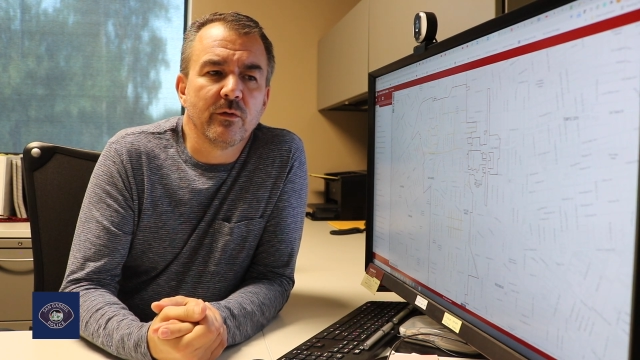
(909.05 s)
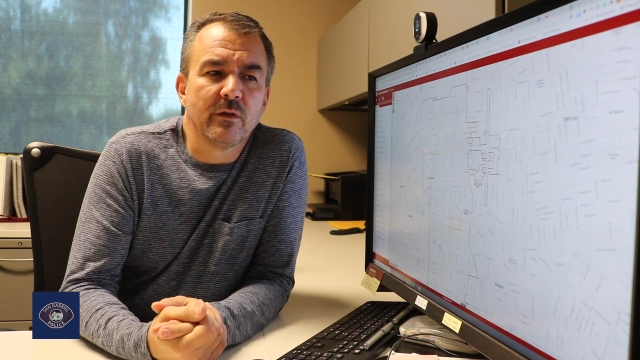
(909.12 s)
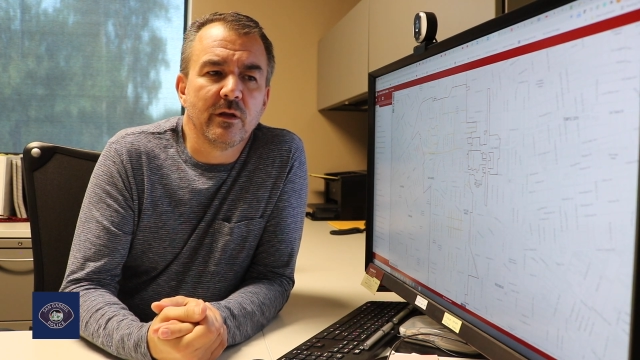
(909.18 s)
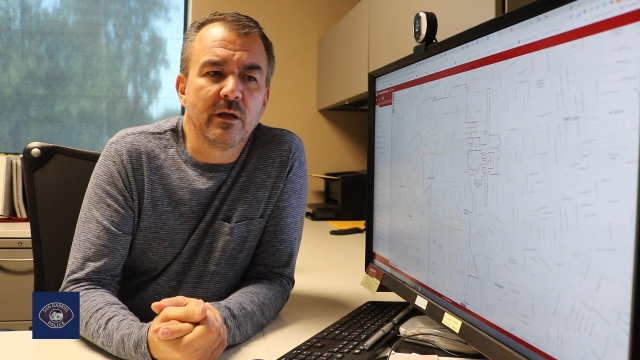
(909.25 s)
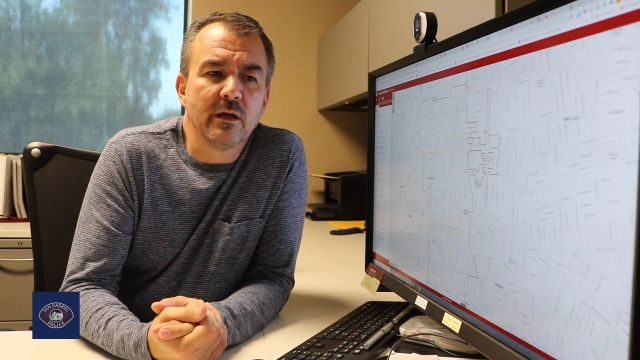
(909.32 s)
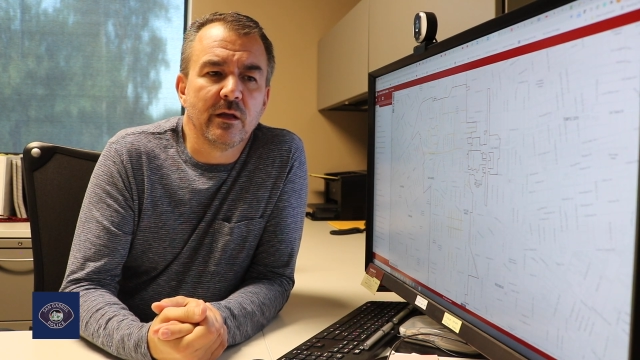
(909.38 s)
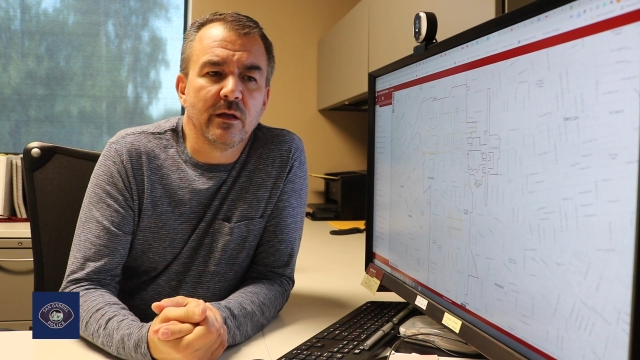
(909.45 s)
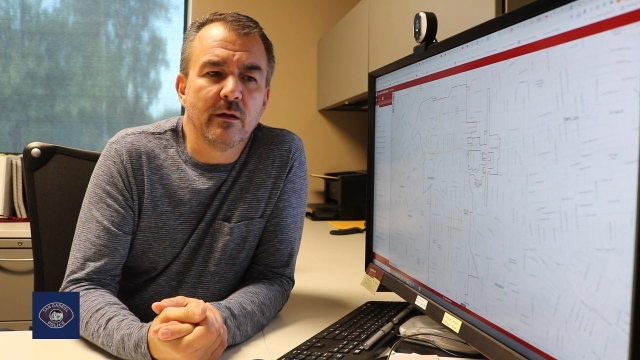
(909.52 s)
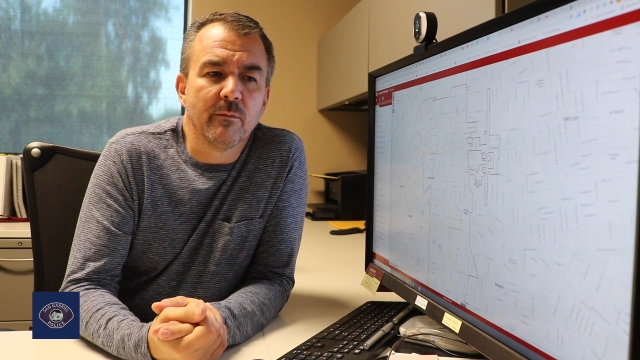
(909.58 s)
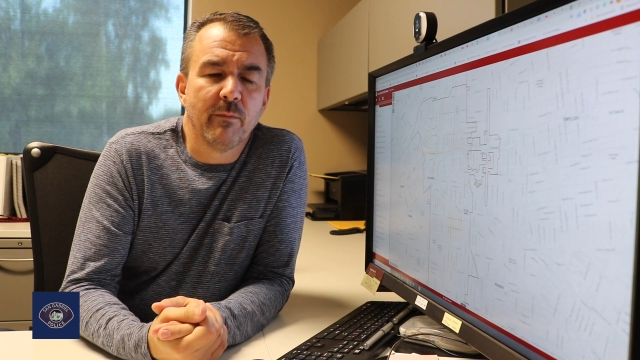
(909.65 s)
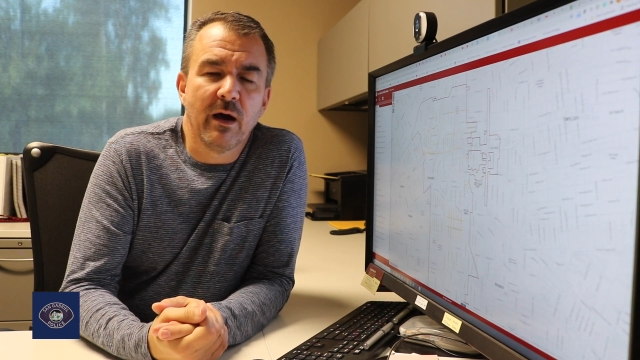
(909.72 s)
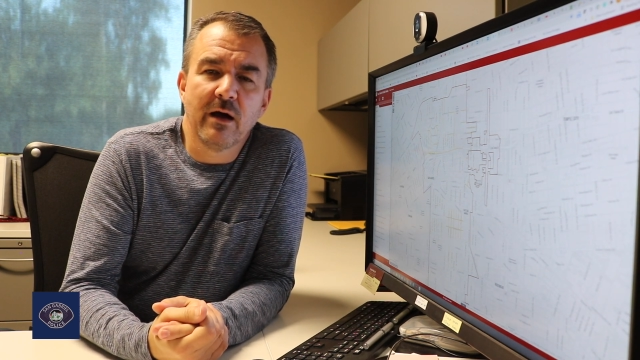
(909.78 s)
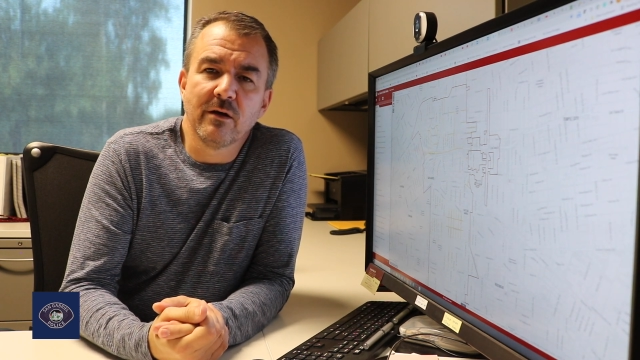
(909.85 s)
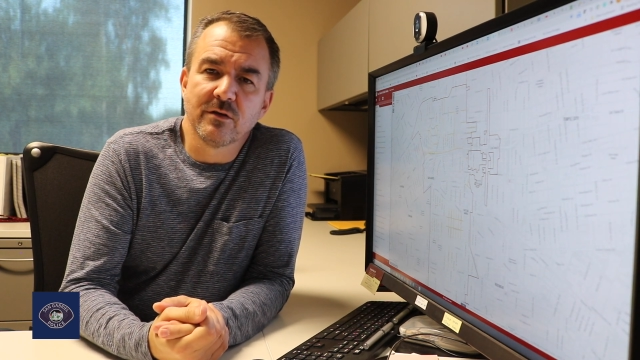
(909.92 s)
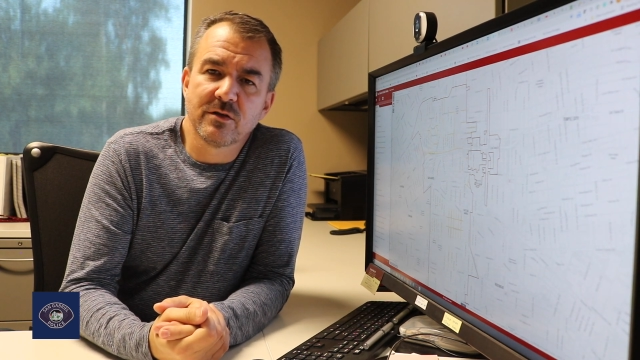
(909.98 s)
the
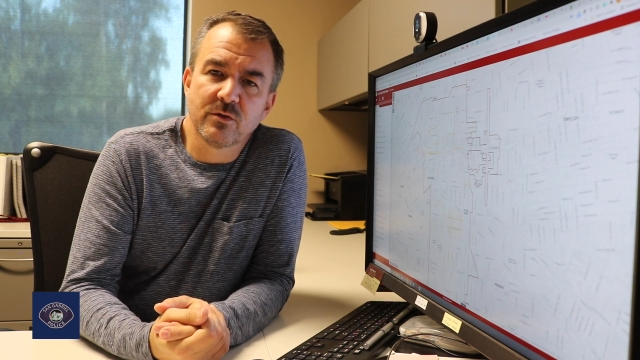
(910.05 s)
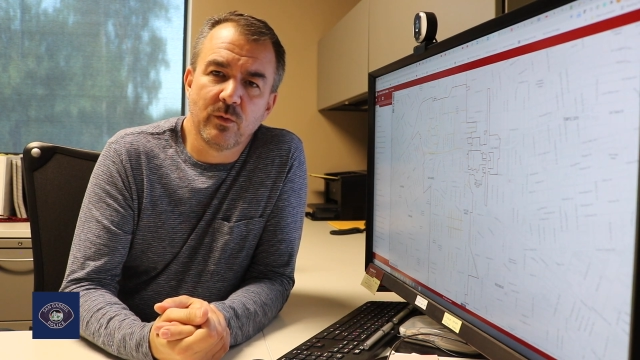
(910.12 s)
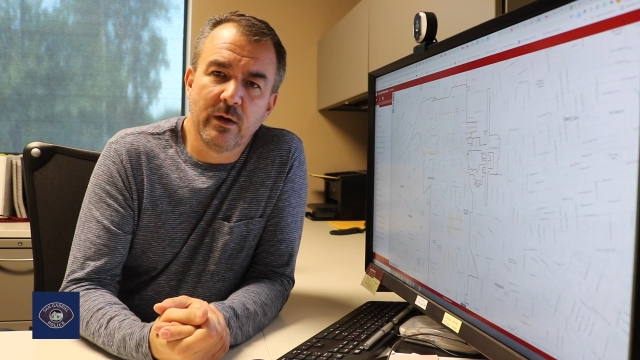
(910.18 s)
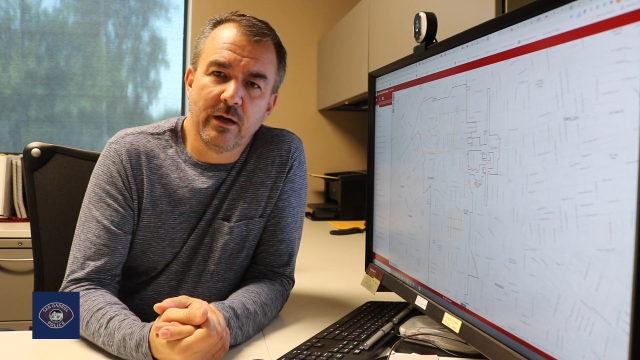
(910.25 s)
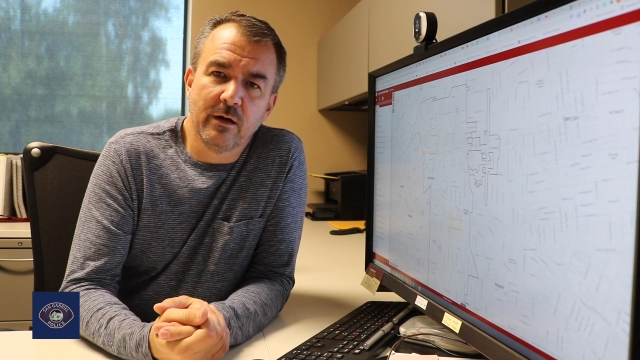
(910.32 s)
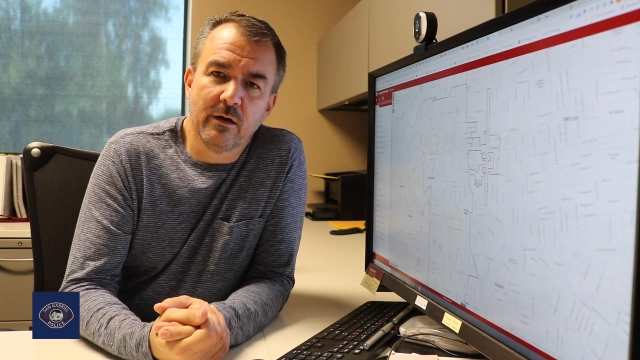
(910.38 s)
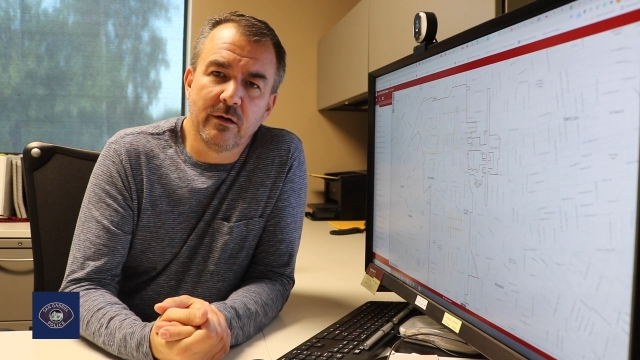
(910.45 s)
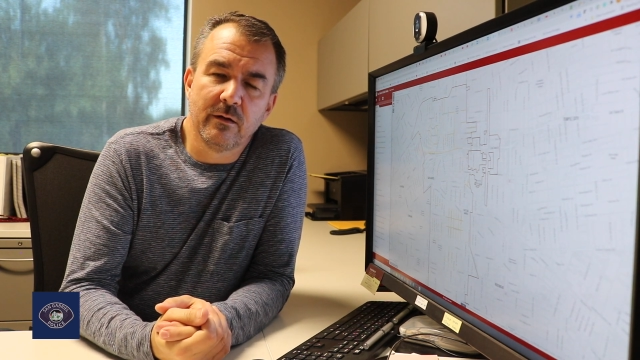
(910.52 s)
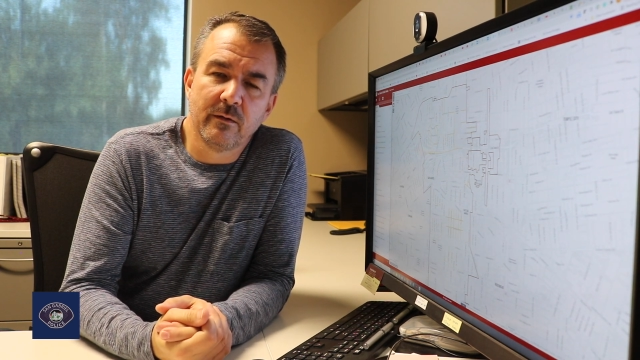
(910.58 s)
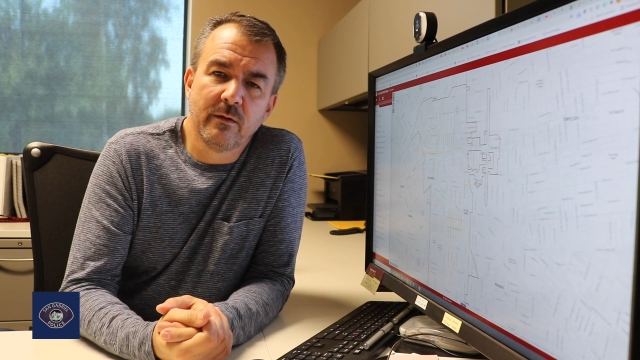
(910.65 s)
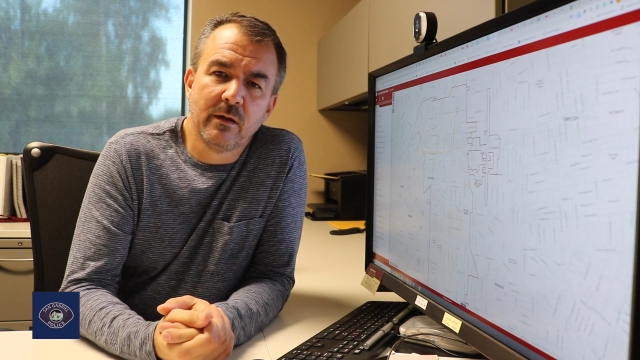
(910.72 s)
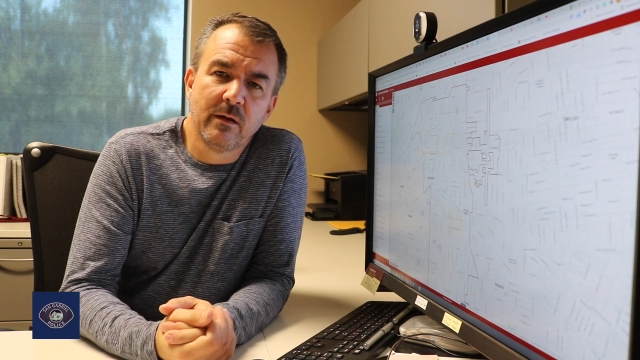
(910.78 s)
bioswale,